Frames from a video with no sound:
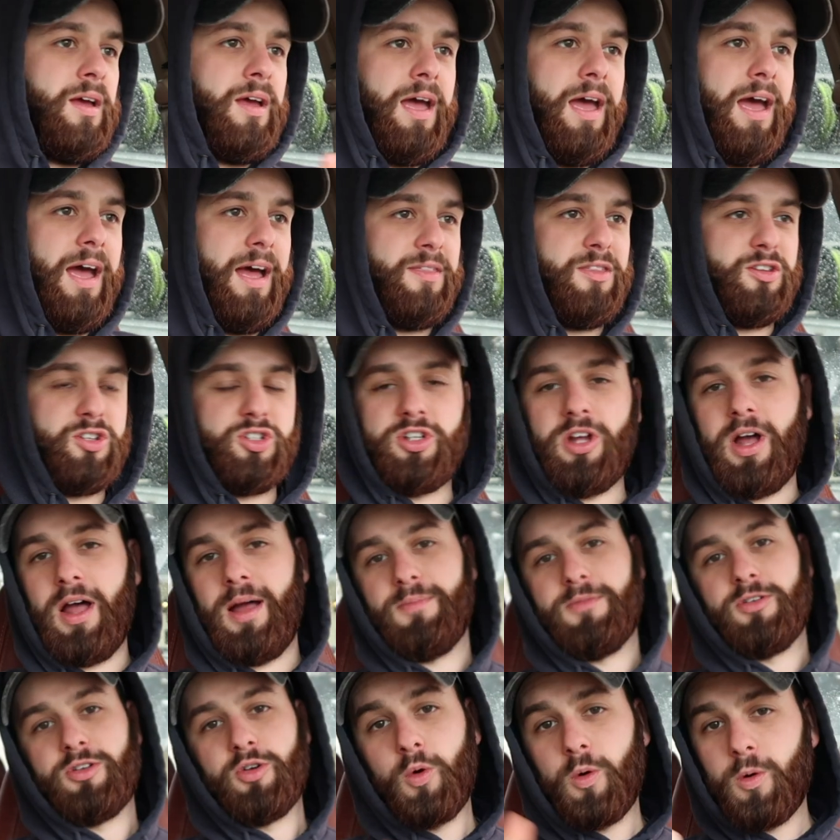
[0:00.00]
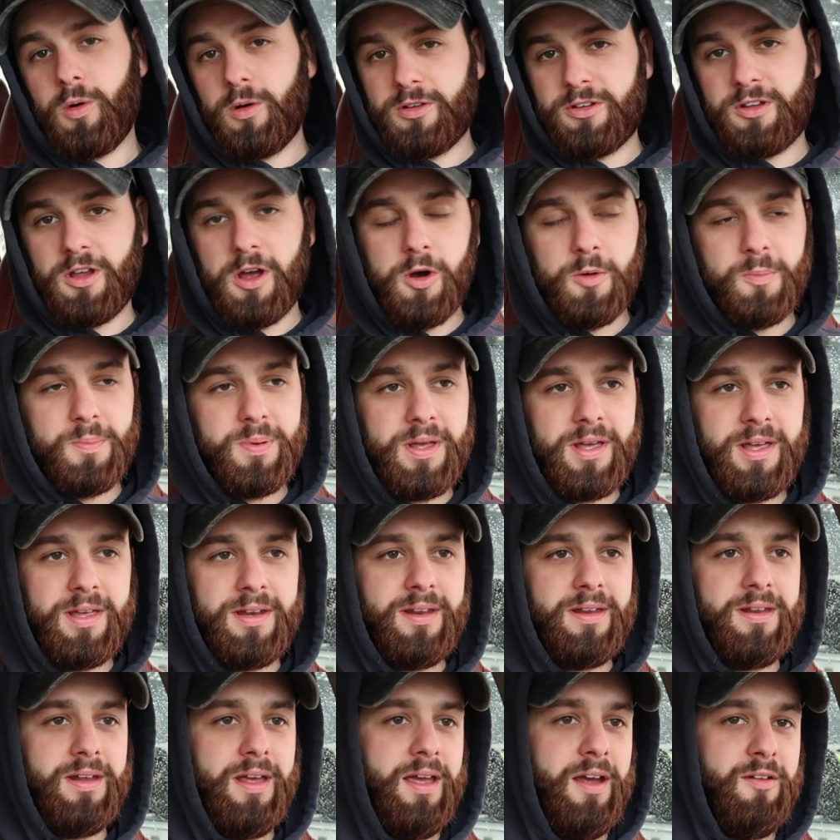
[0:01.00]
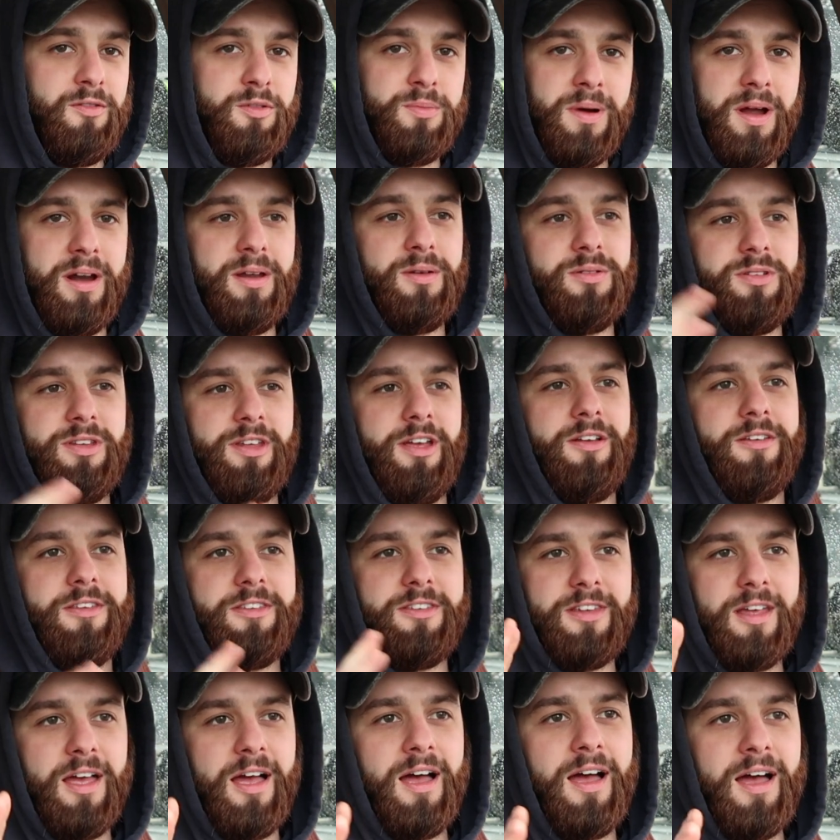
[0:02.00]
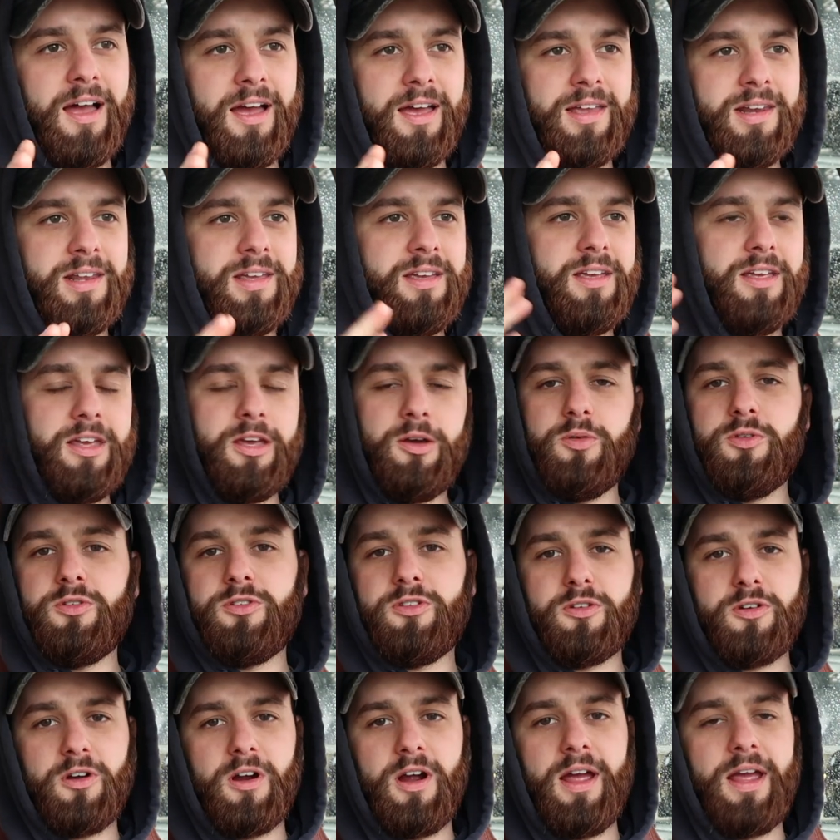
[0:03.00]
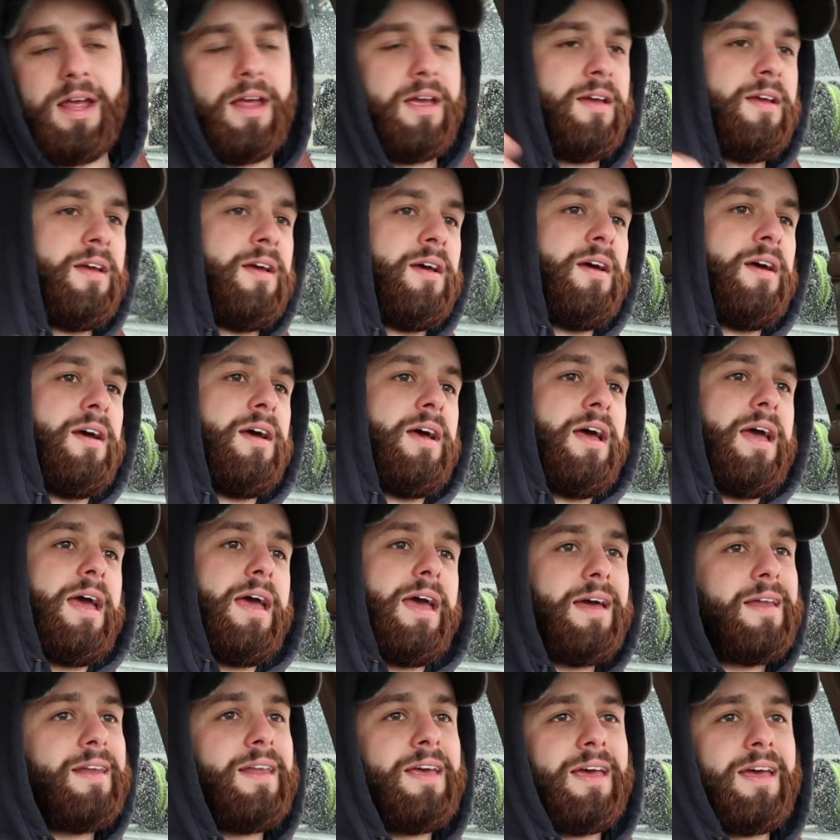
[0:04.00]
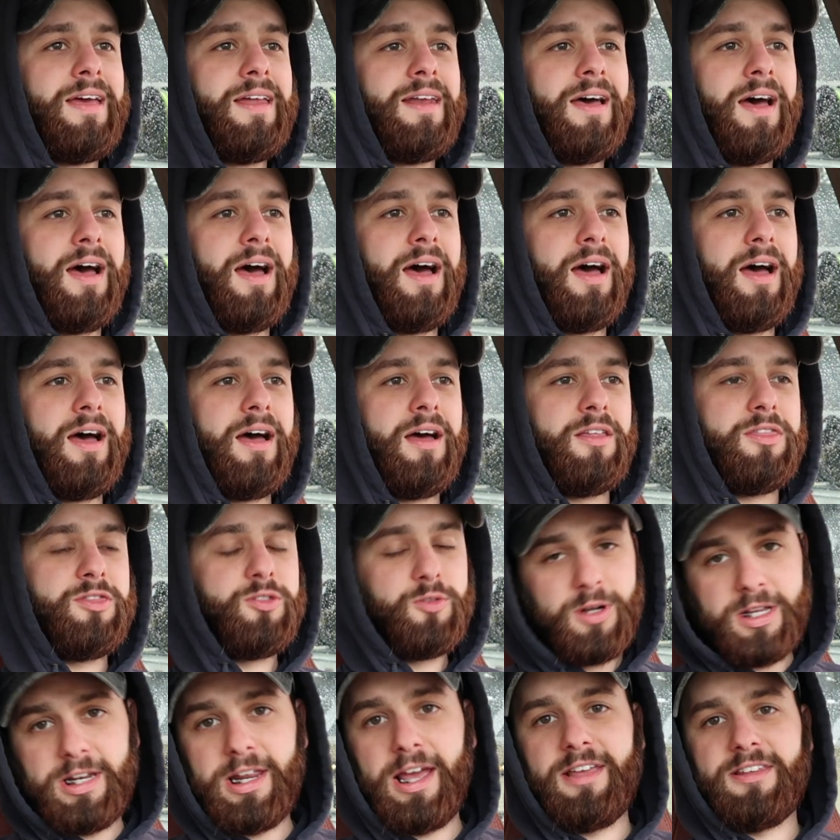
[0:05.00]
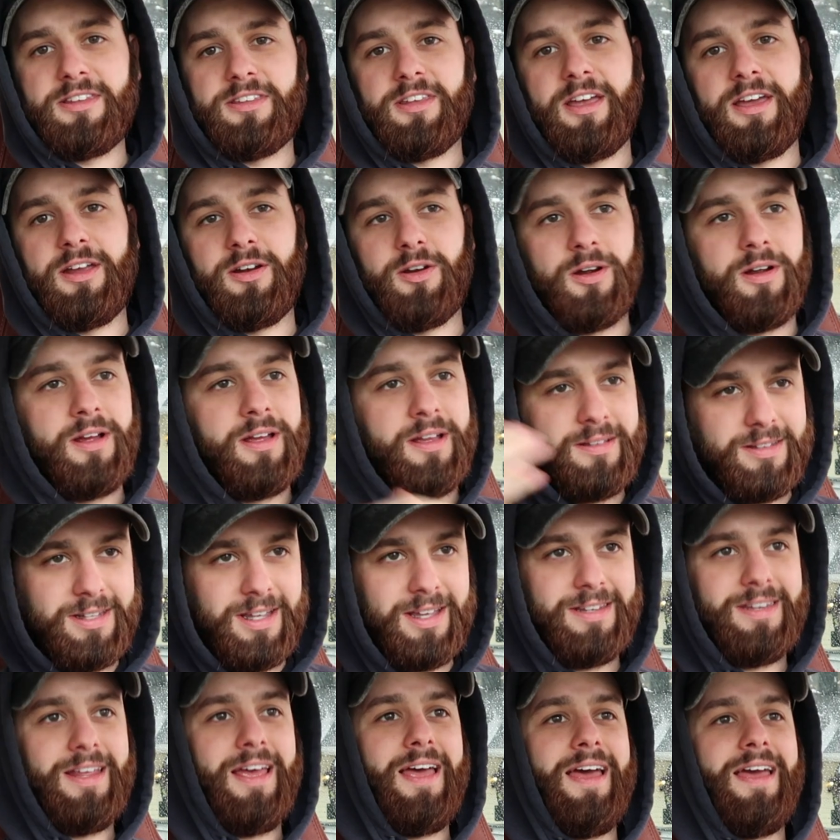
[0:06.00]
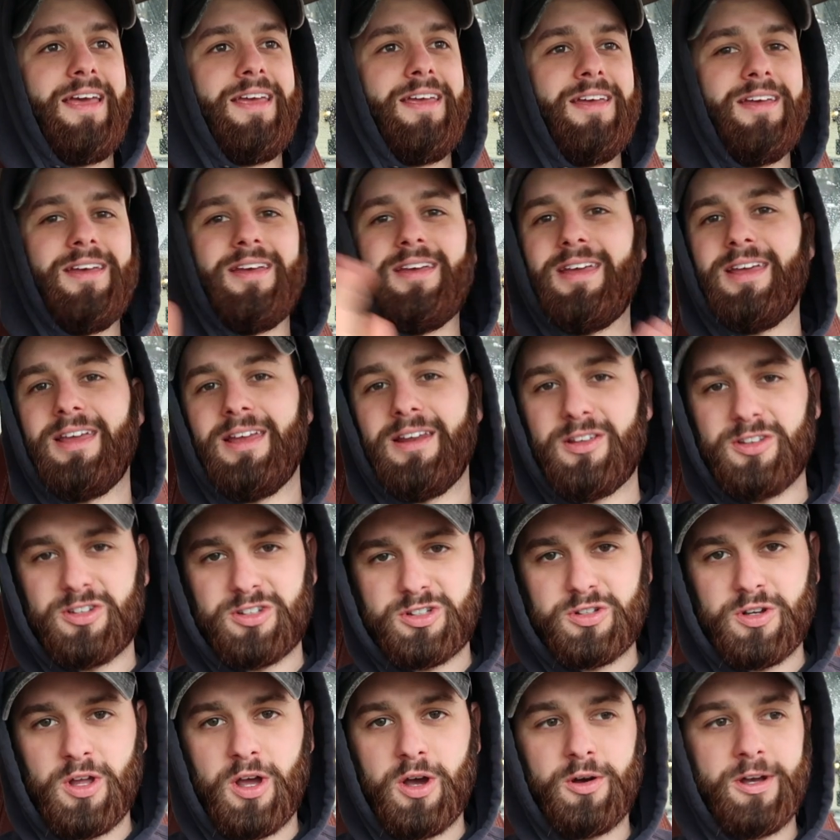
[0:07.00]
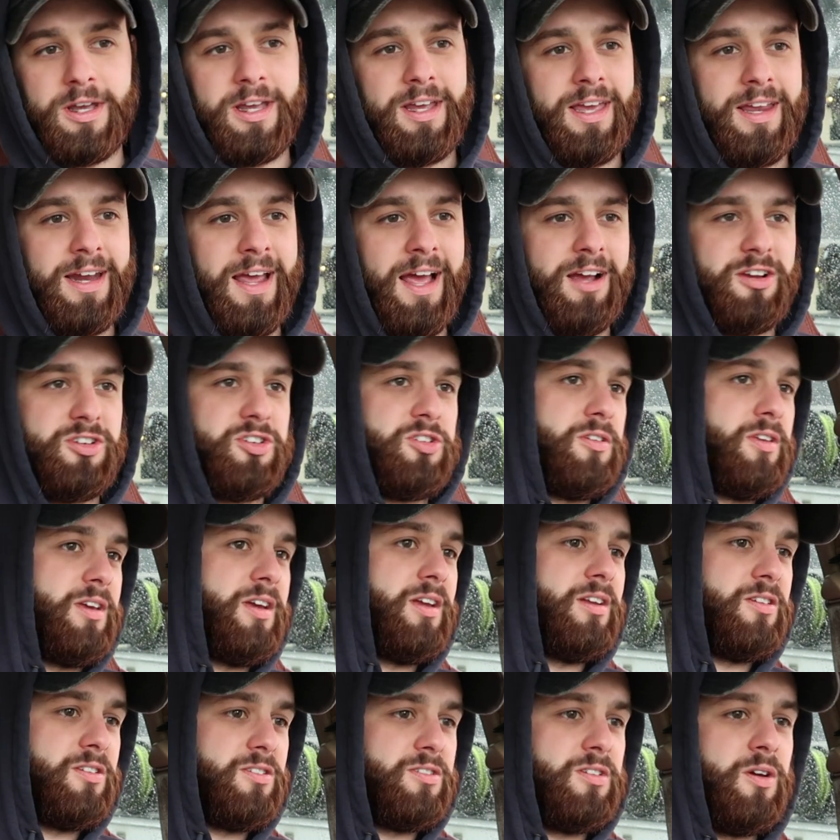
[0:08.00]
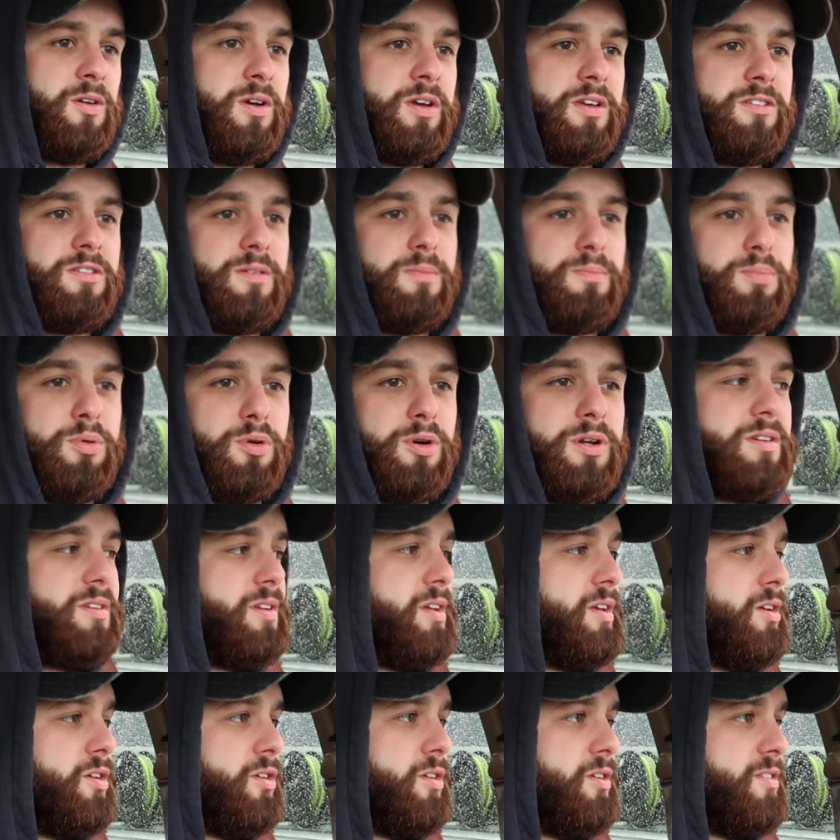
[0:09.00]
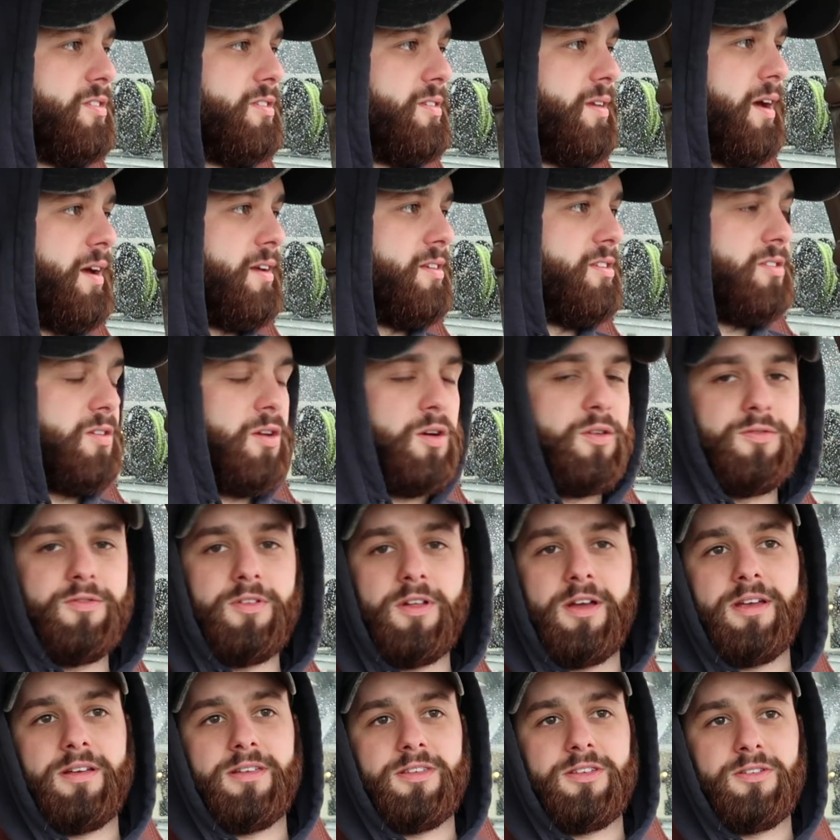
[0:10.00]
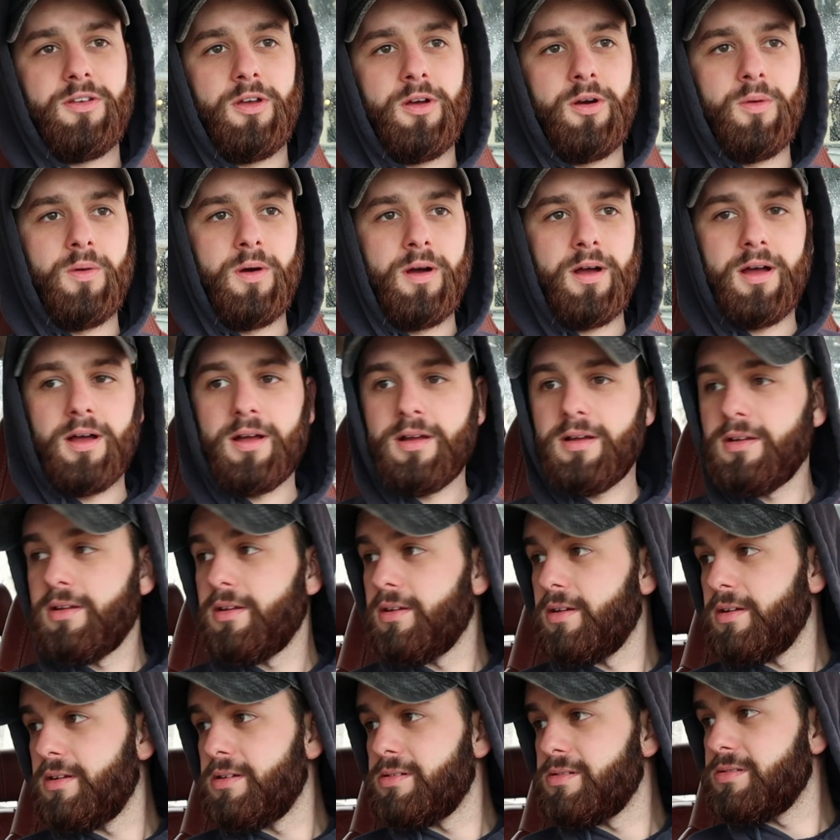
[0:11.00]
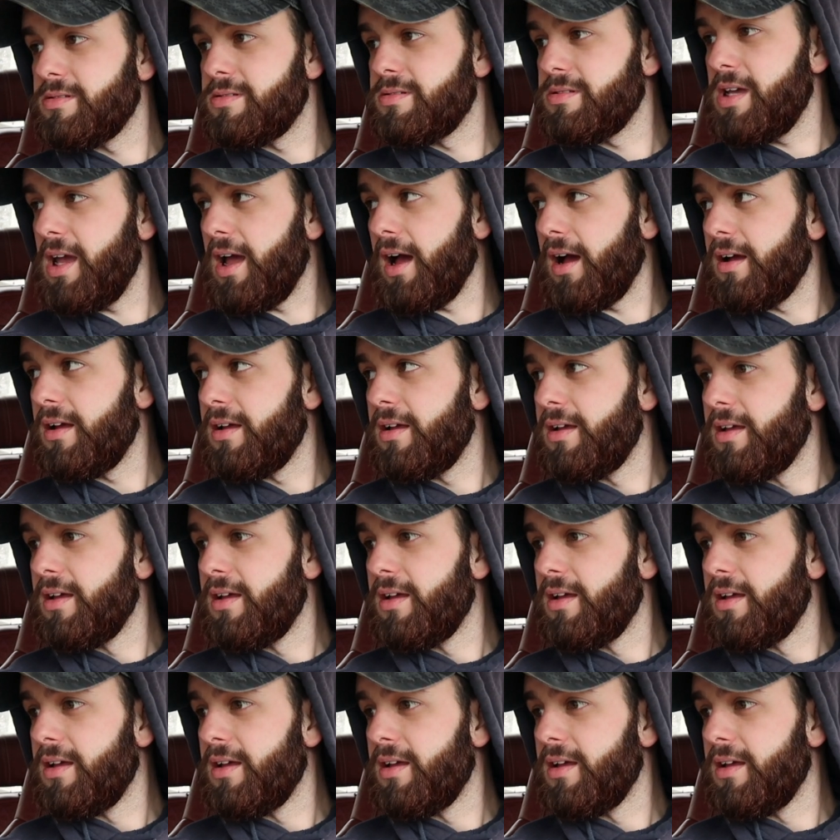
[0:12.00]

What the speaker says: had the shop doors open, everybody was outside, it was great. And then 3 days later, today, it is snowing, and actually it is snowing some pretty good sized snowflakes. So yeah,